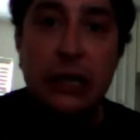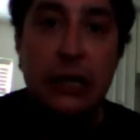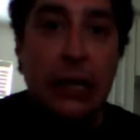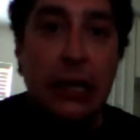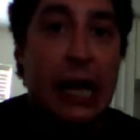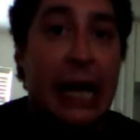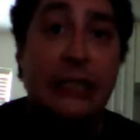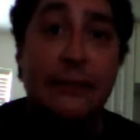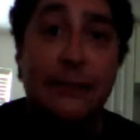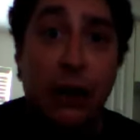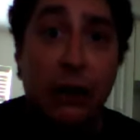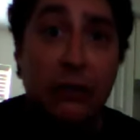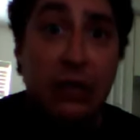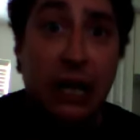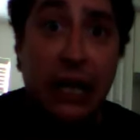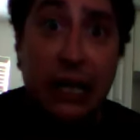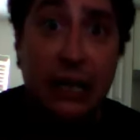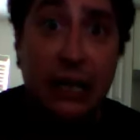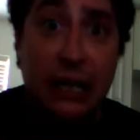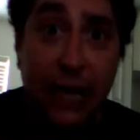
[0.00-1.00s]
as far as I
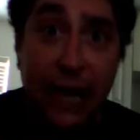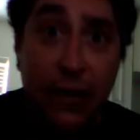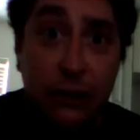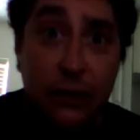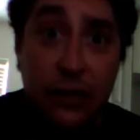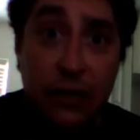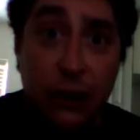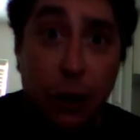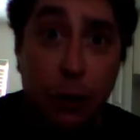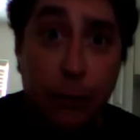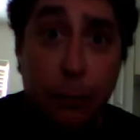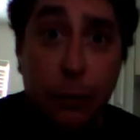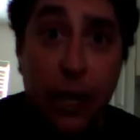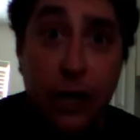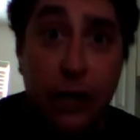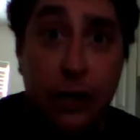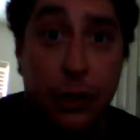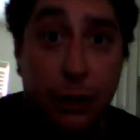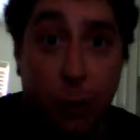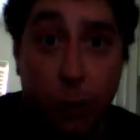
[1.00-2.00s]
can tell, zero
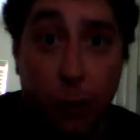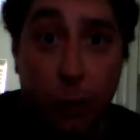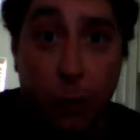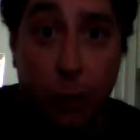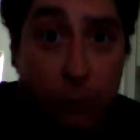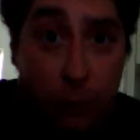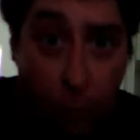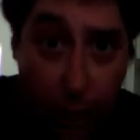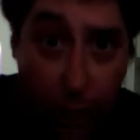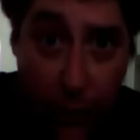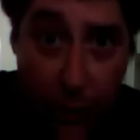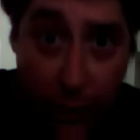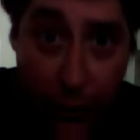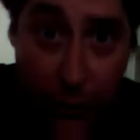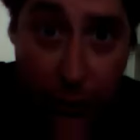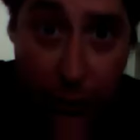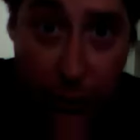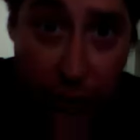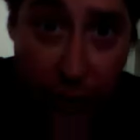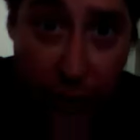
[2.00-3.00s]
pressure, or
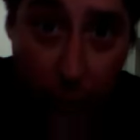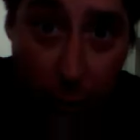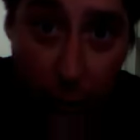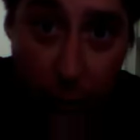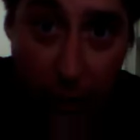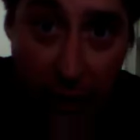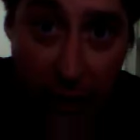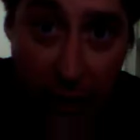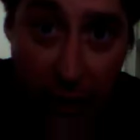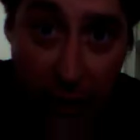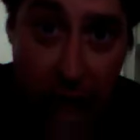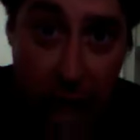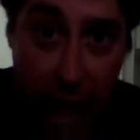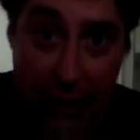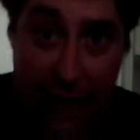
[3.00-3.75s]
close to. It's